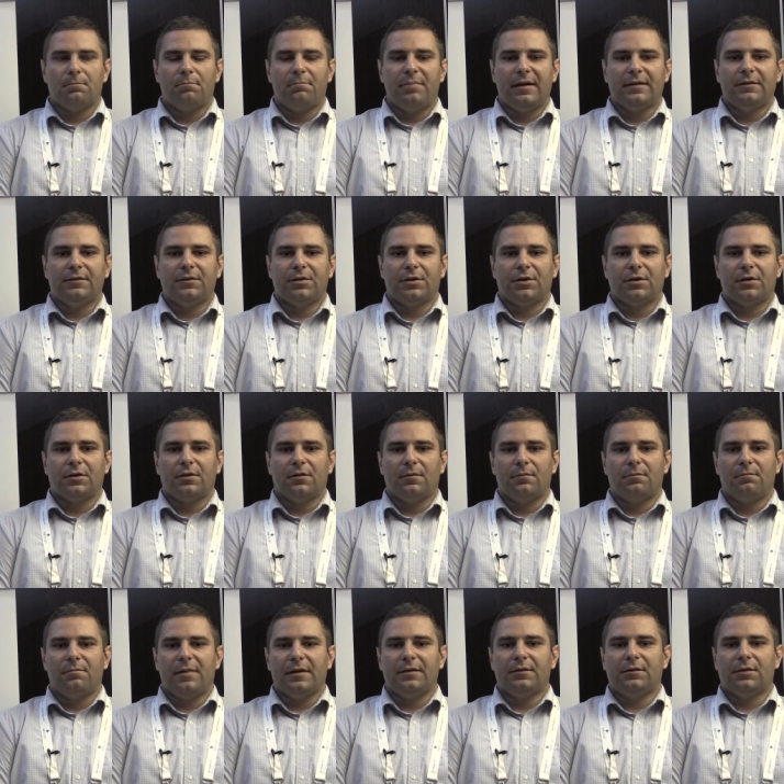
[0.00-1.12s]

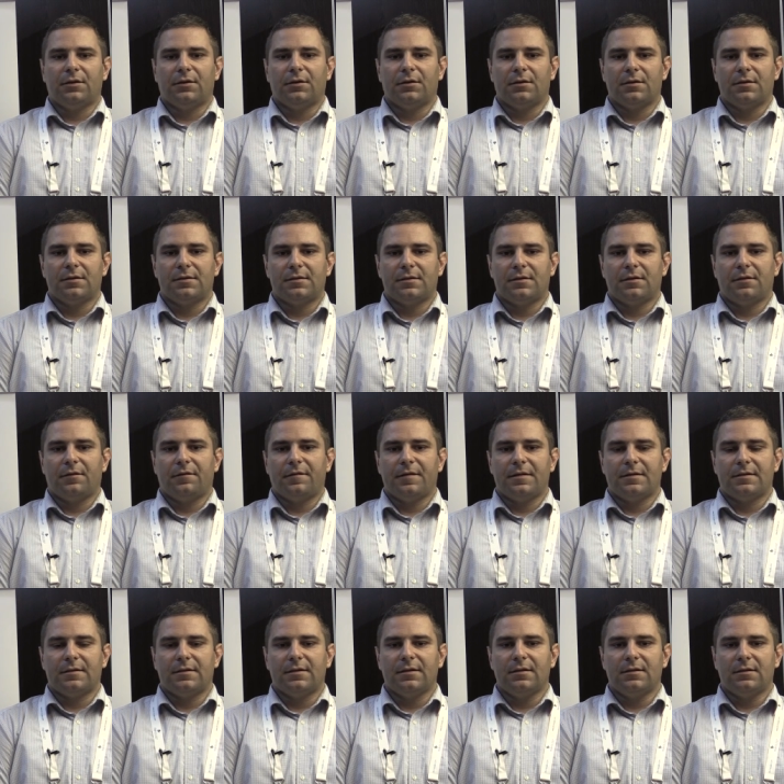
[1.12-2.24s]
better
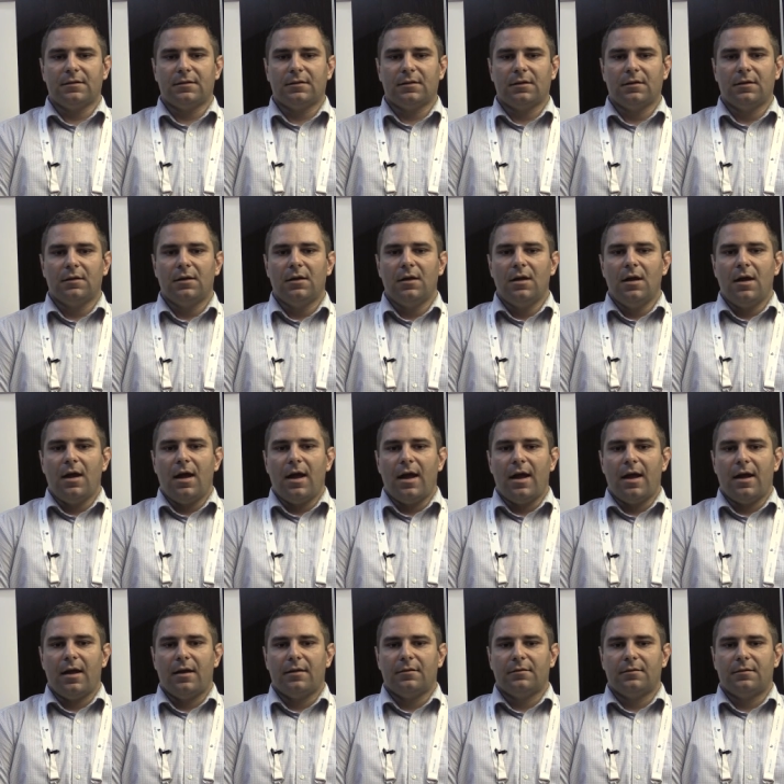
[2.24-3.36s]
services,
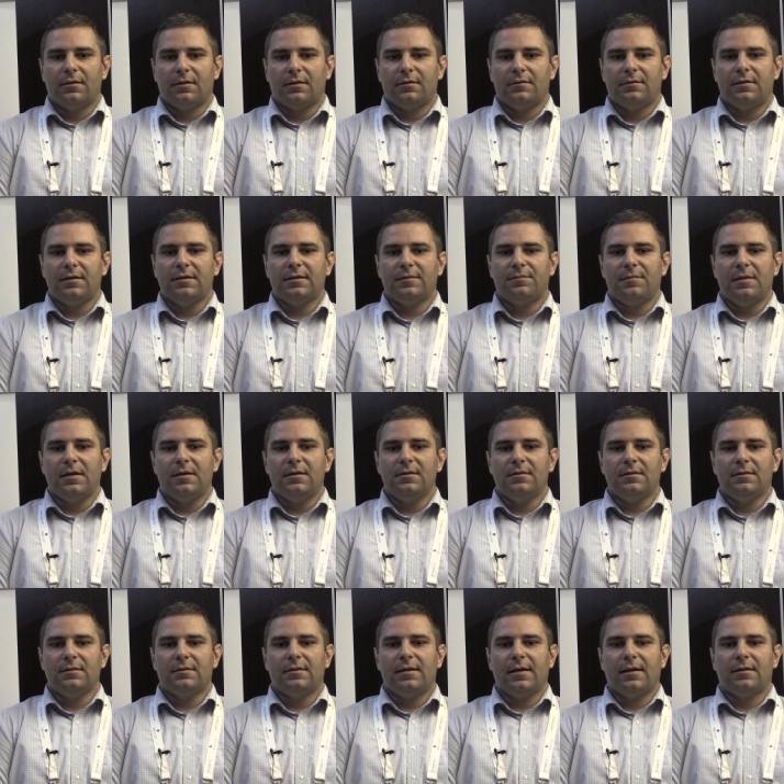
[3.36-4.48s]
and this
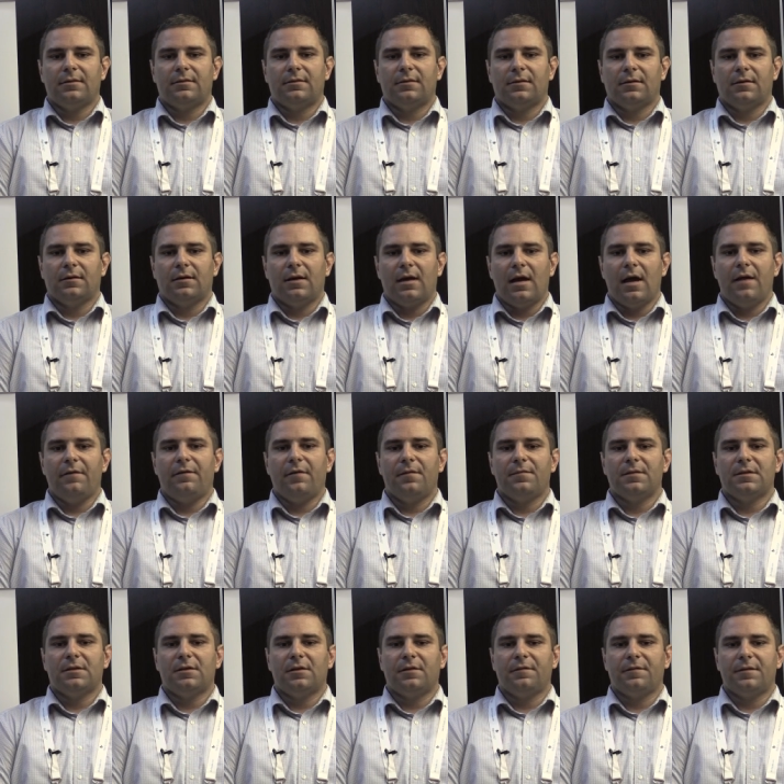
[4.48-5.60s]
means that FM
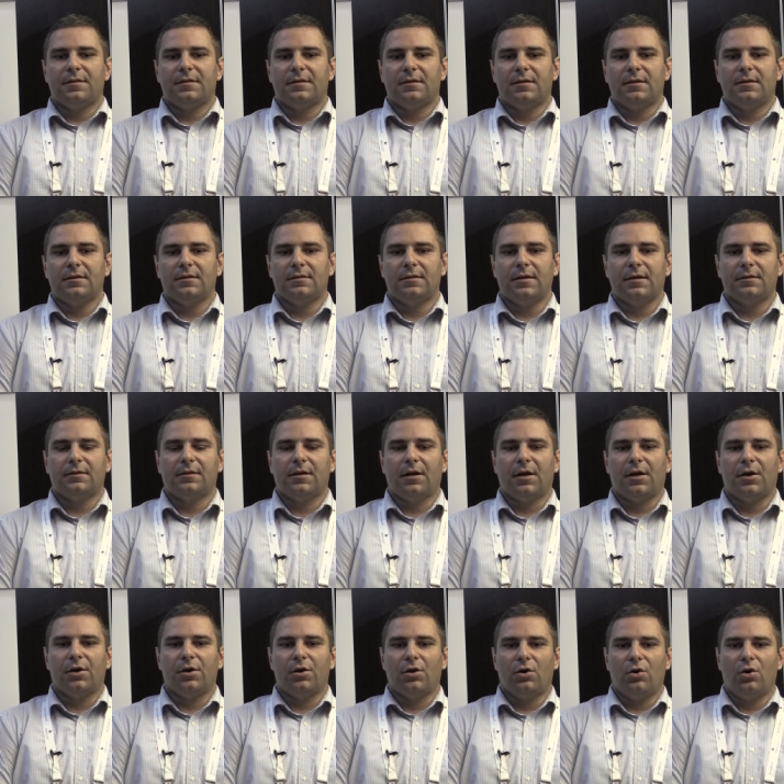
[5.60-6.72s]
services that
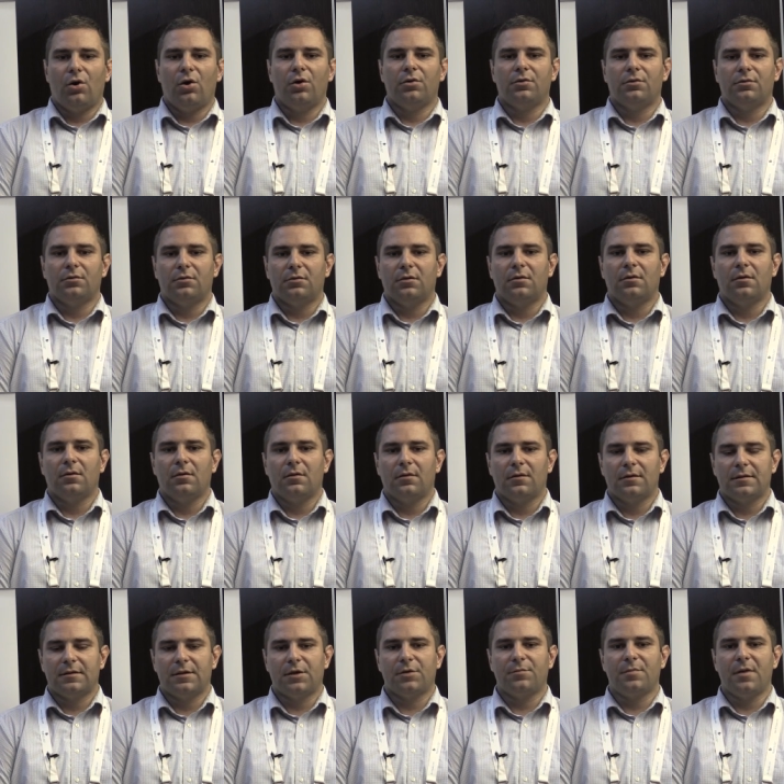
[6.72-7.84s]
are on
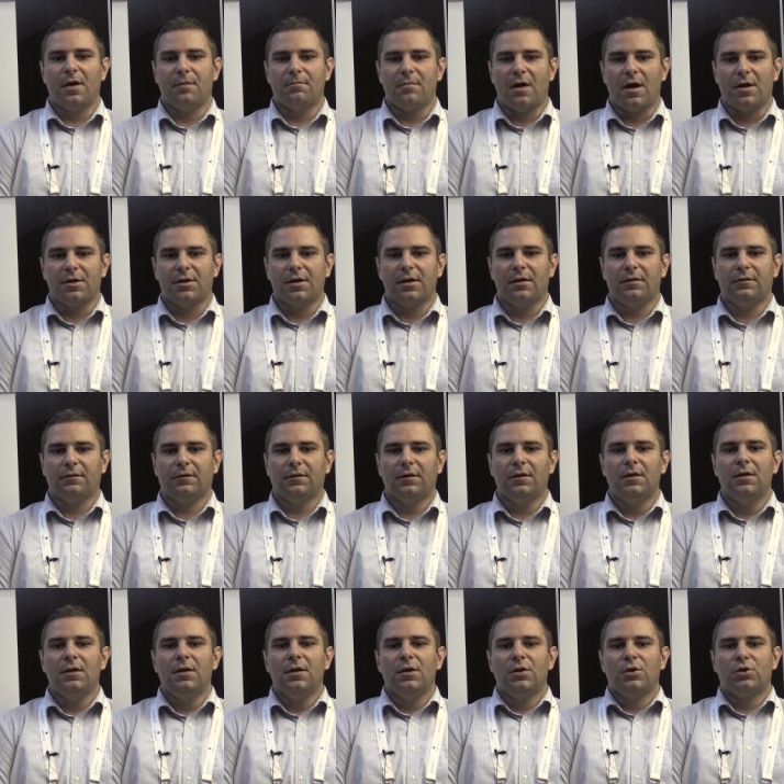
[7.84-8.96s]
Serbian market
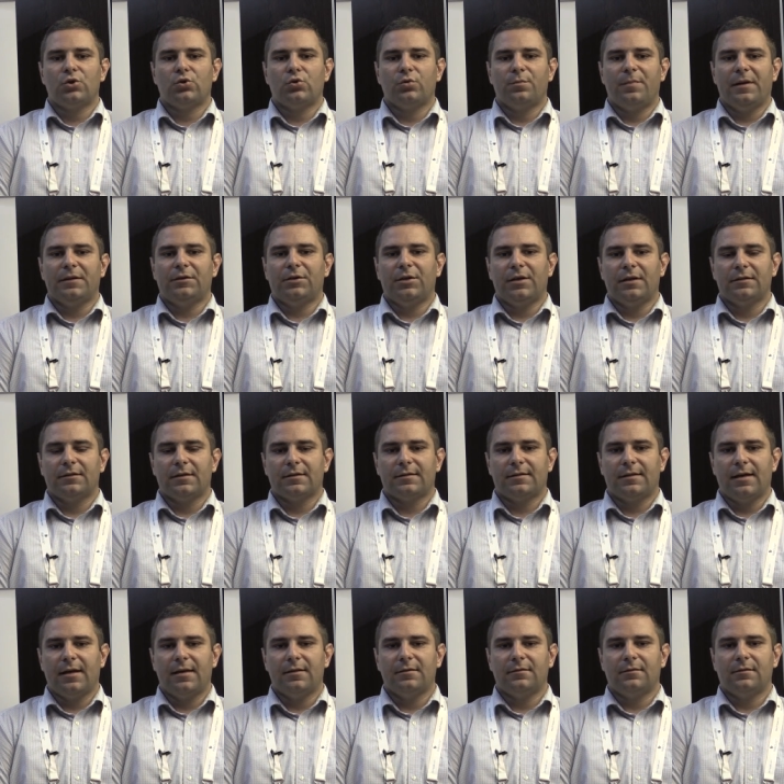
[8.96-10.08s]
should better
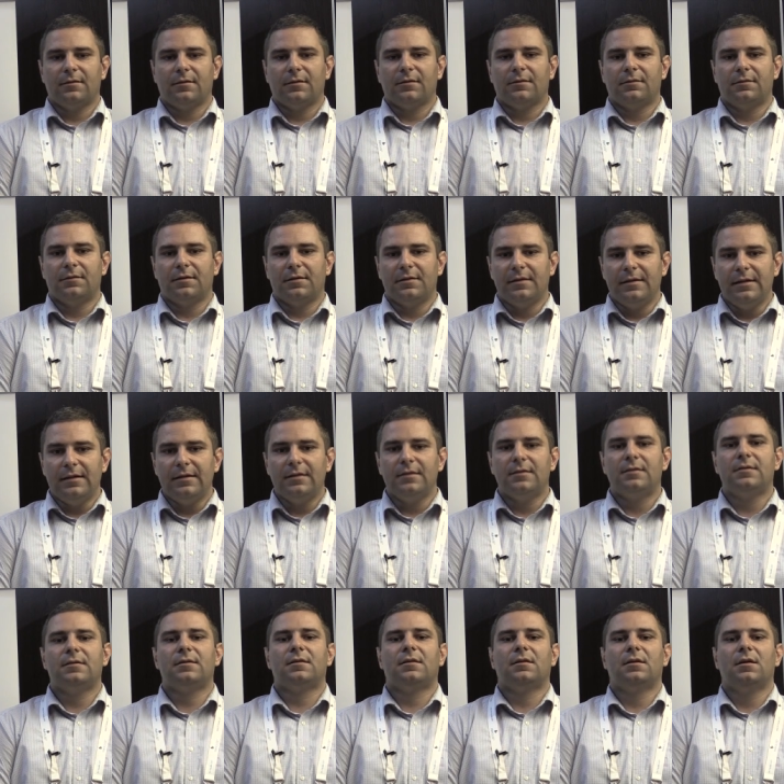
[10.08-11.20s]
understand the
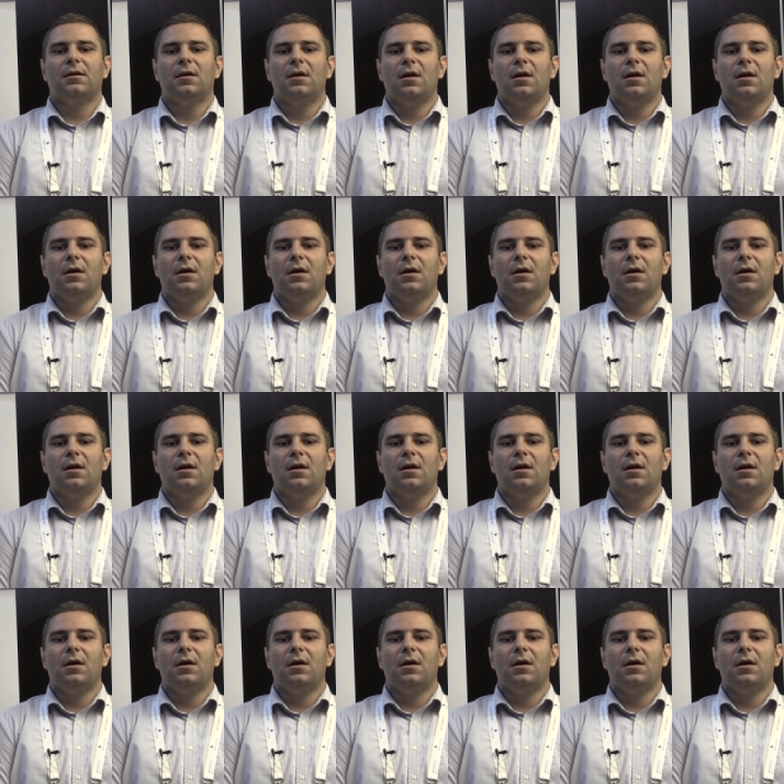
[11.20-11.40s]
needs